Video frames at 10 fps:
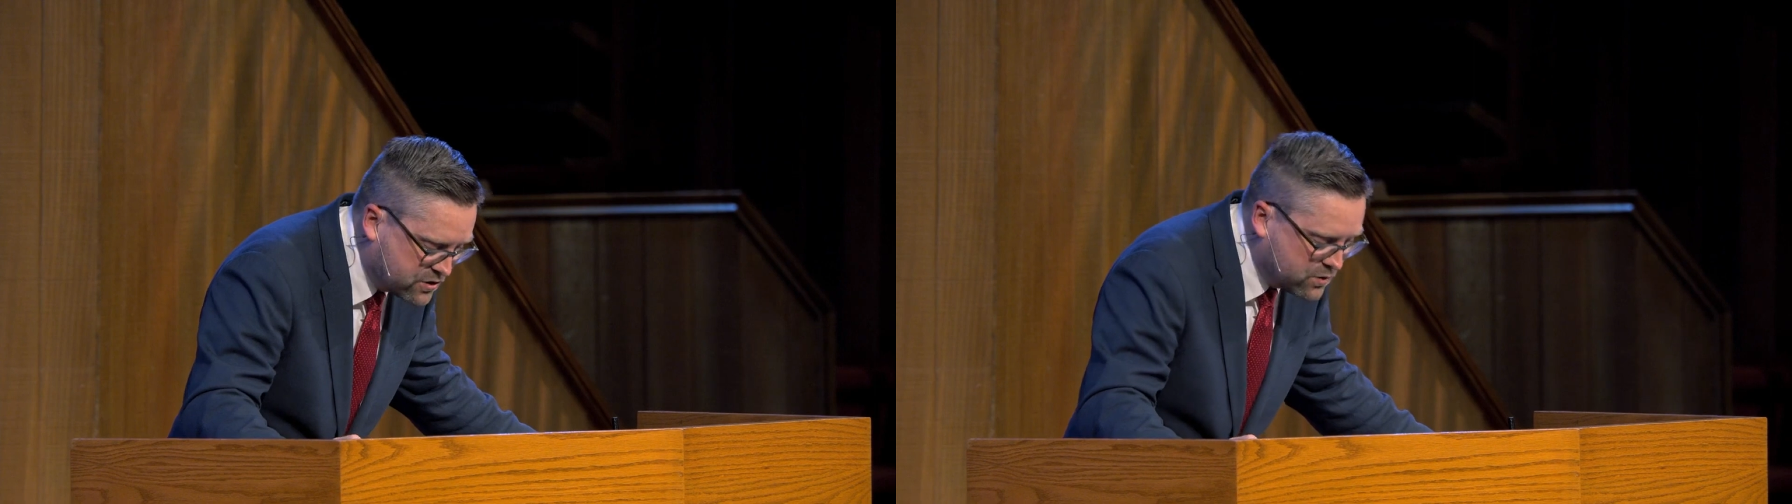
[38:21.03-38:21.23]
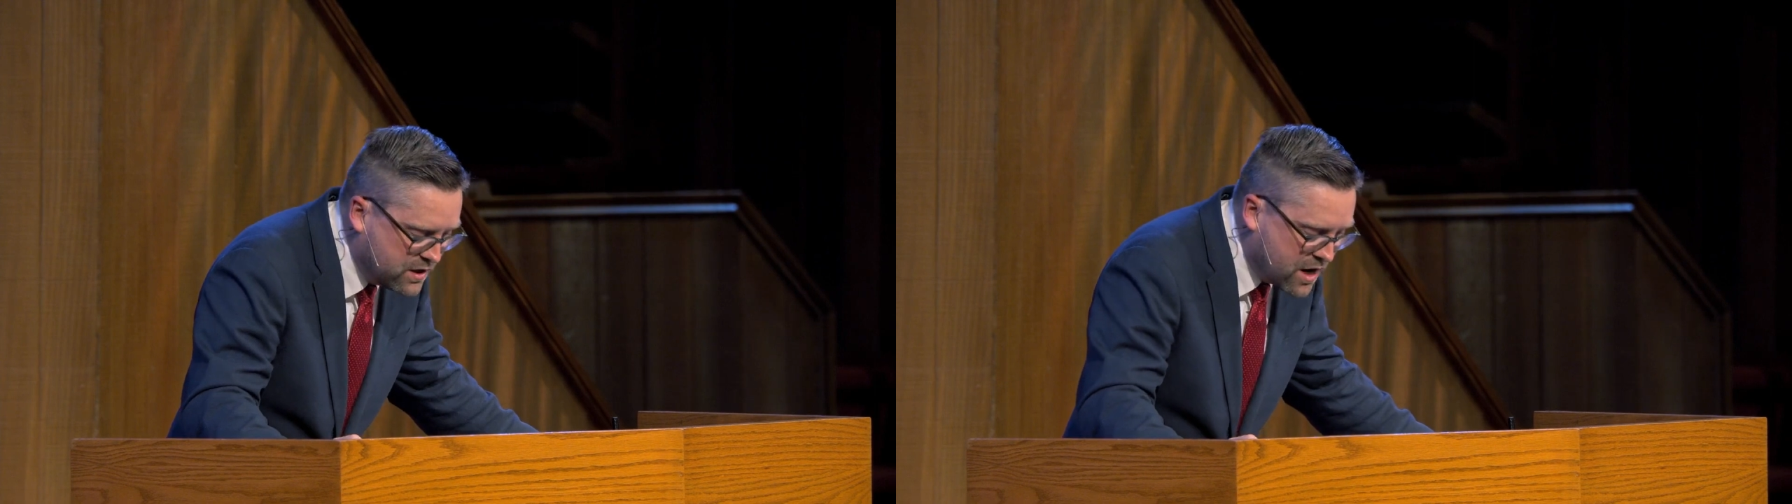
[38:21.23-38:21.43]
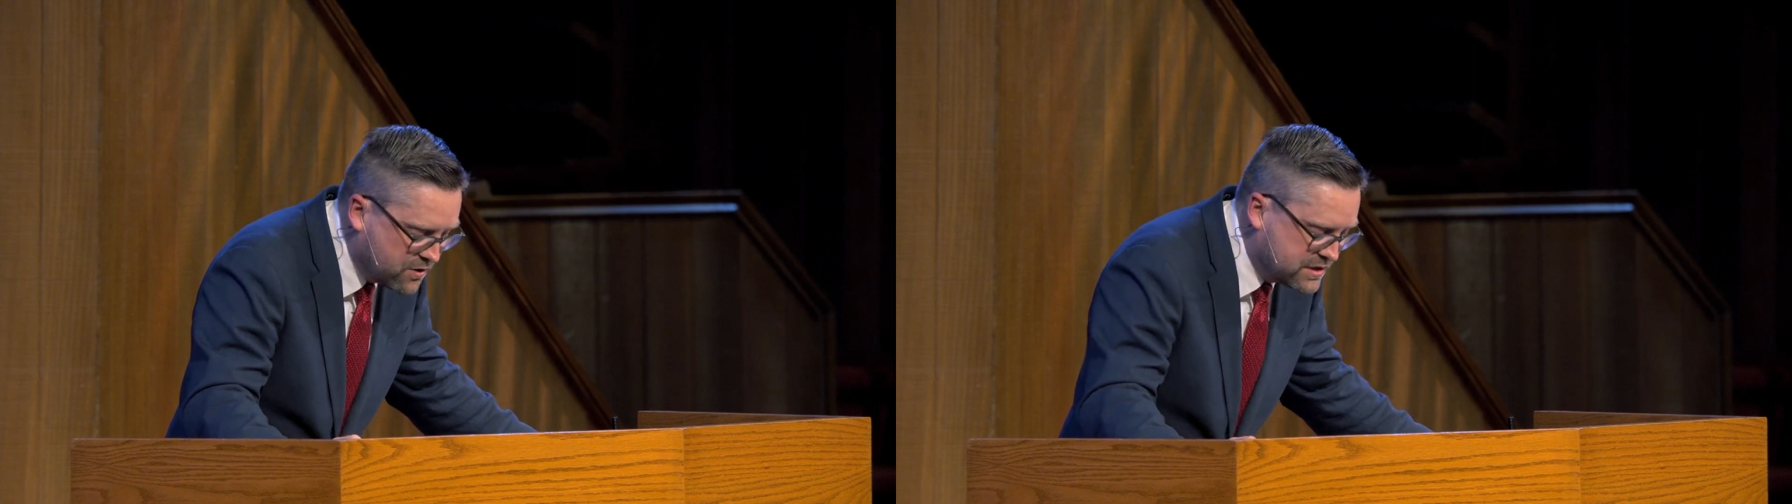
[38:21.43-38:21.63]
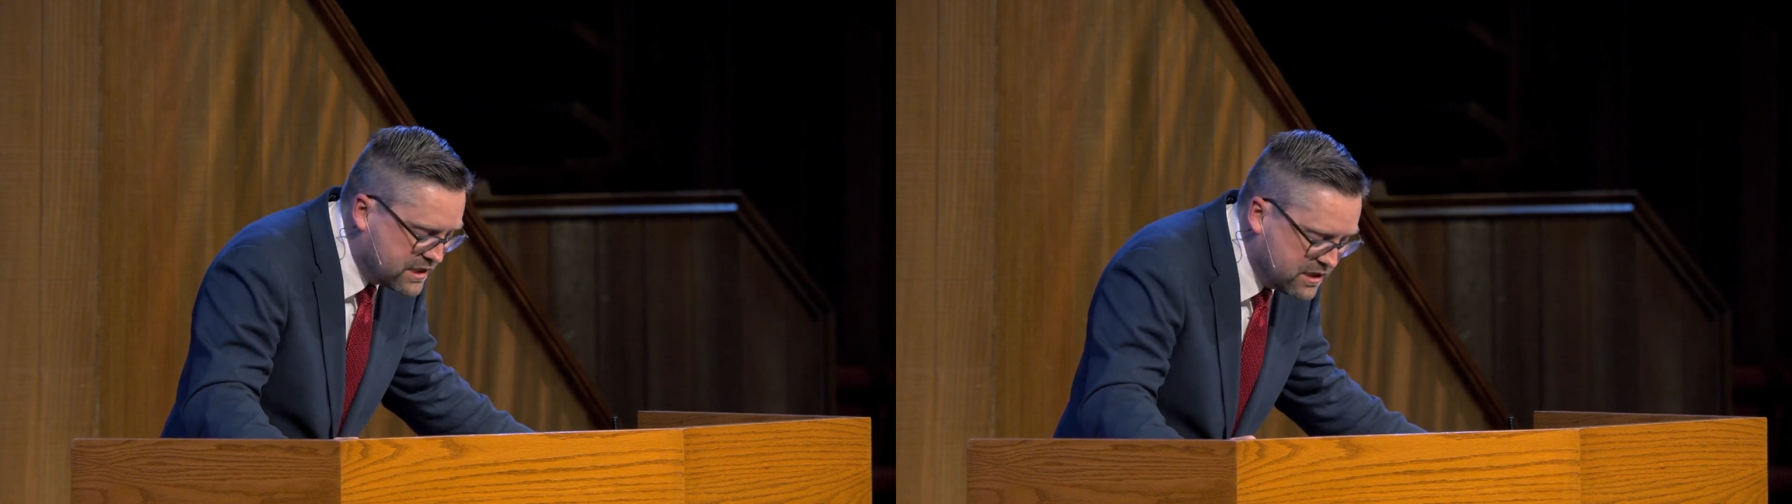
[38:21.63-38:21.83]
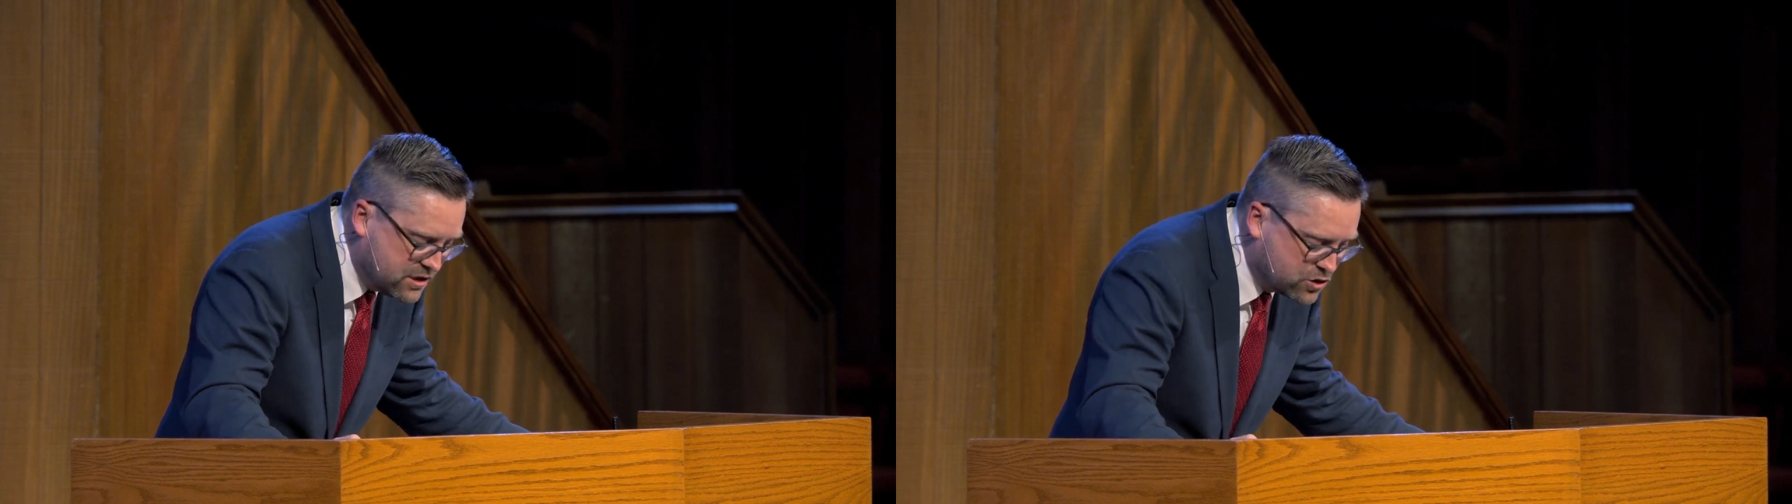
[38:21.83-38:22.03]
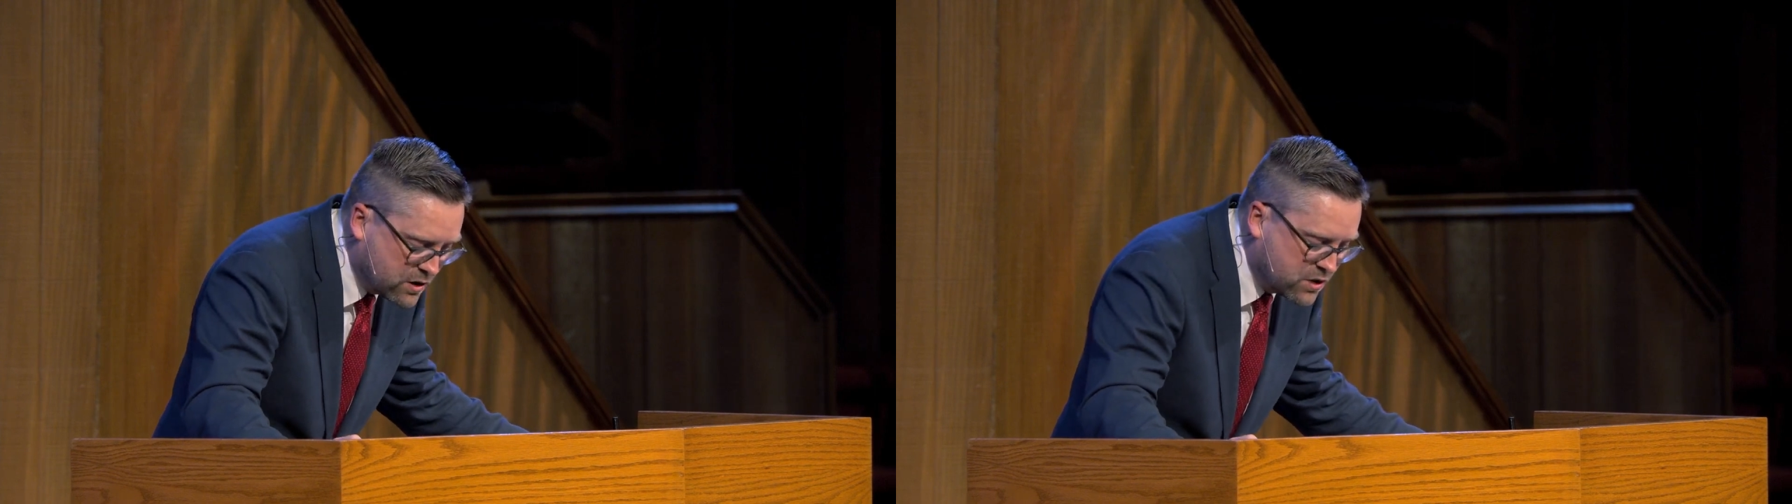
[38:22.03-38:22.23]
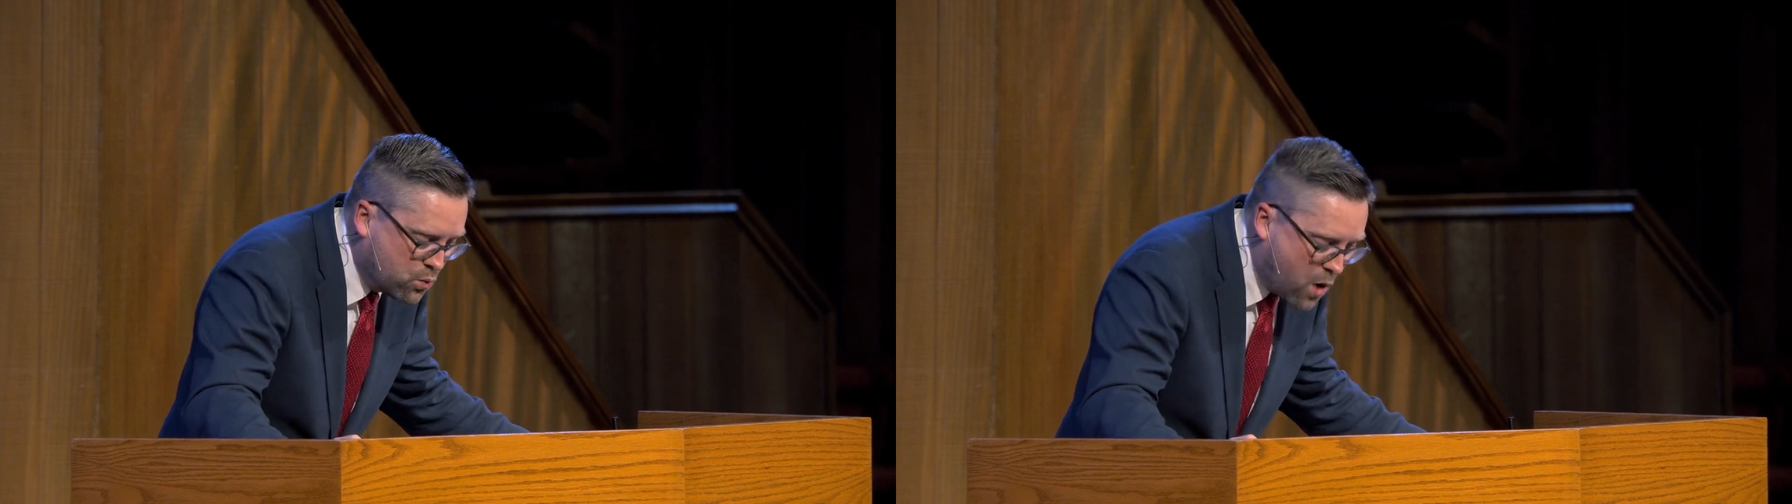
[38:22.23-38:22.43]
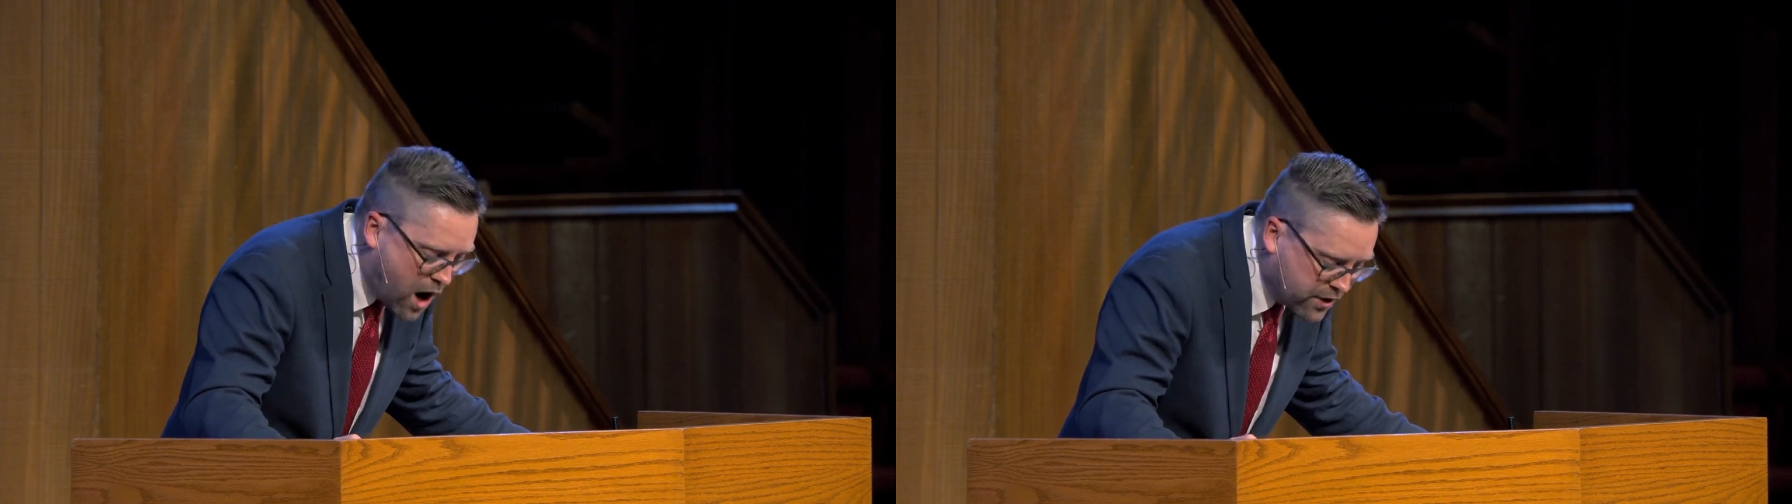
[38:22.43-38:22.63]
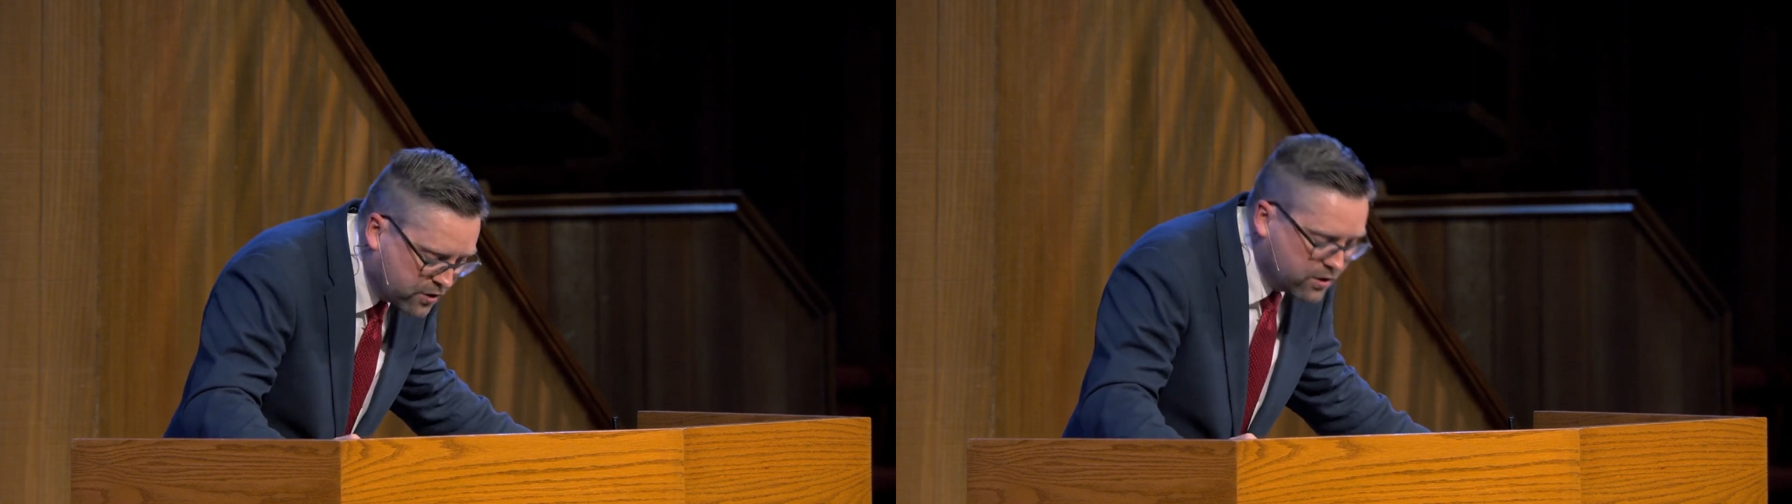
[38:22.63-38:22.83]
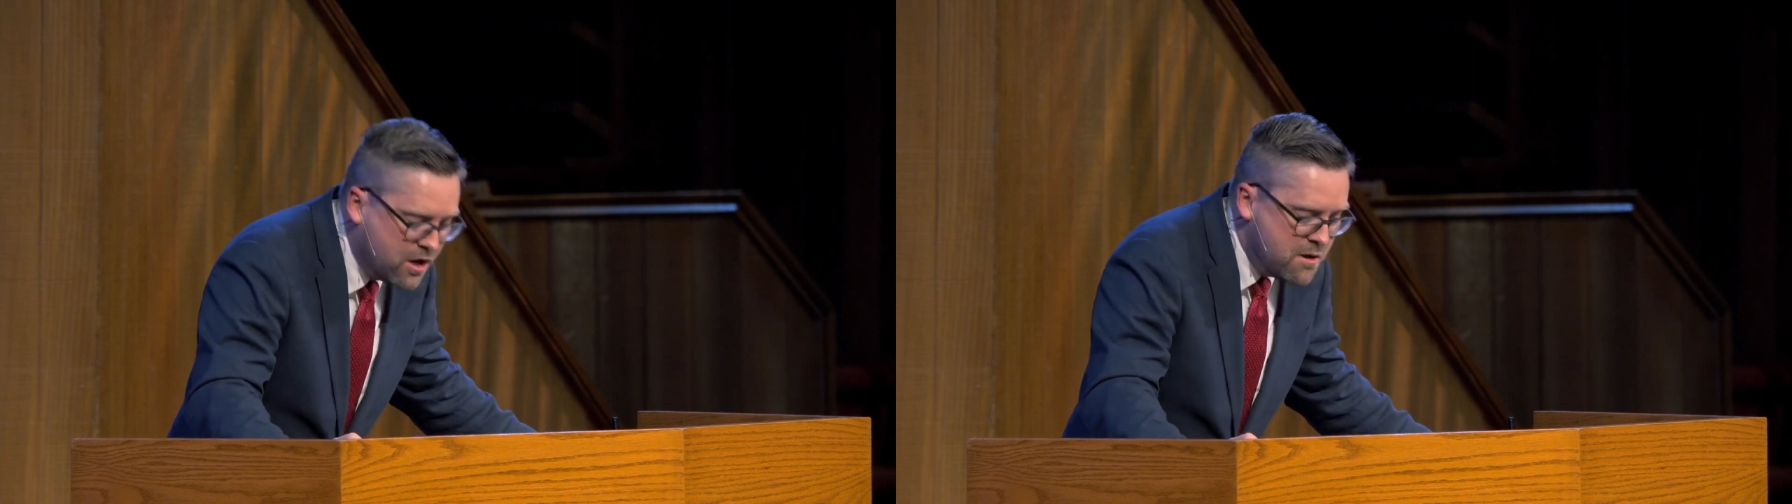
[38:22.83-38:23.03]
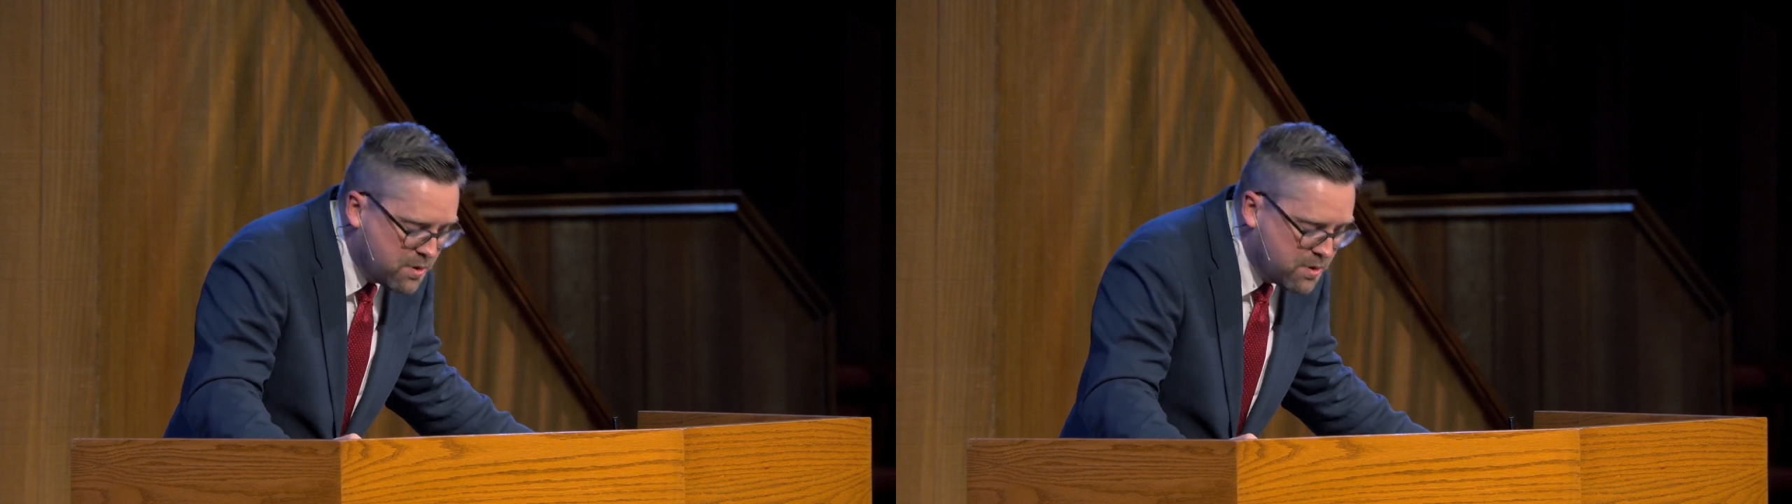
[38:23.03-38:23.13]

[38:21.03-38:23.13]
to another city to drink water,